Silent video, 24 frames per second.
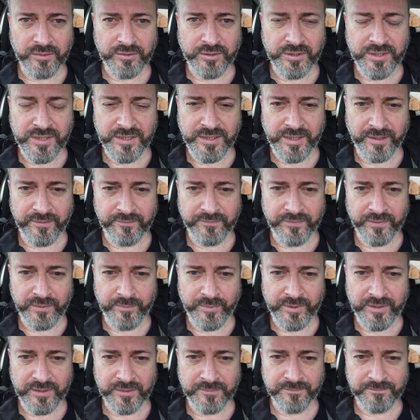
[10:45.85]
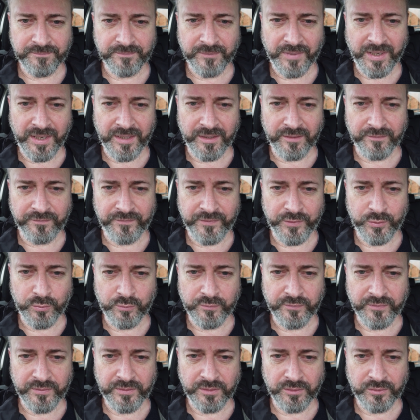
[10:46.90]
just sitting for a minute, getting a
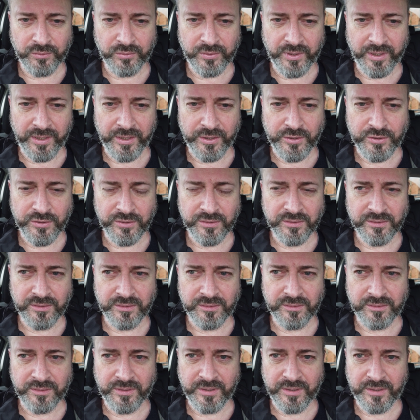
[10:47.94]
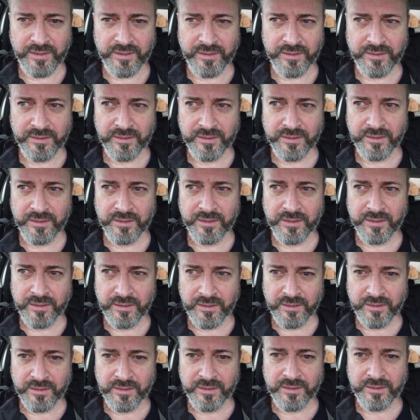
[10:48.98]
feel for the location and
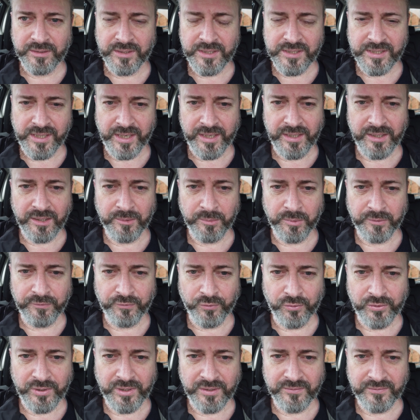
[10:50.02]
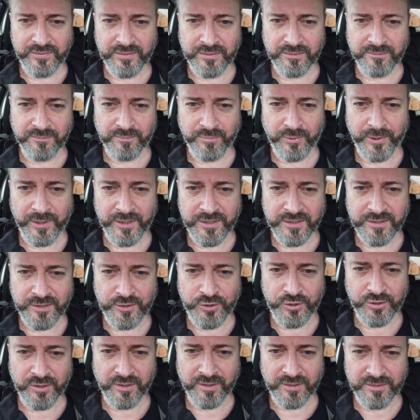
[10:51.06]
deciding before you even press
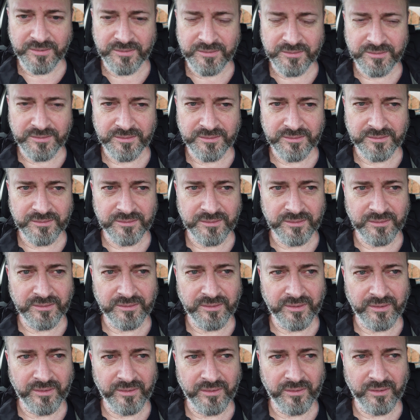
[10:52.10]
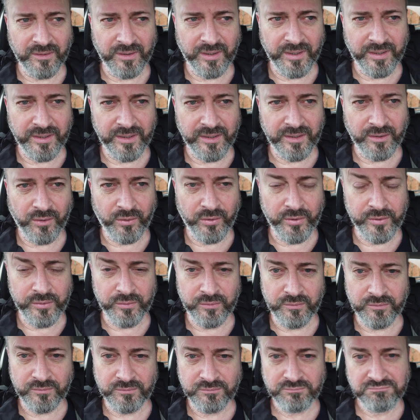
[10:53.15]
the shutter
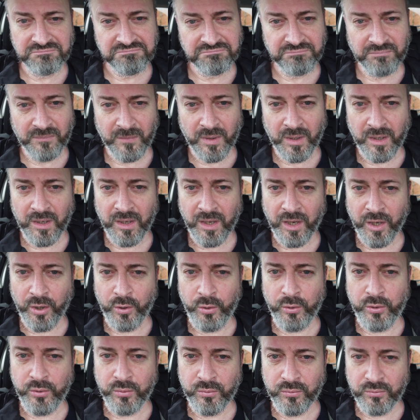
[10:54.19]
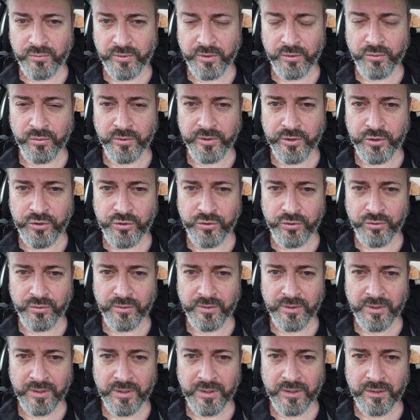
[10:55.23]
on how you're going to shoot,
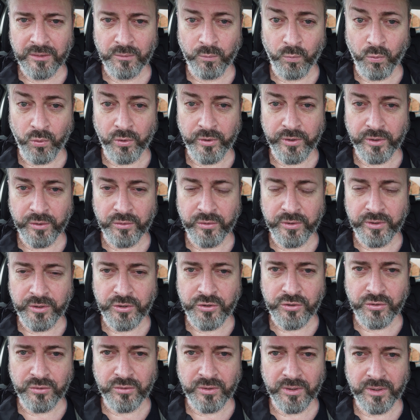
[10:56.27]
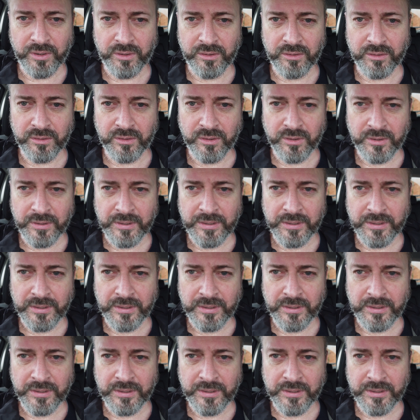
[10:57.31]
what you're going to shoot, and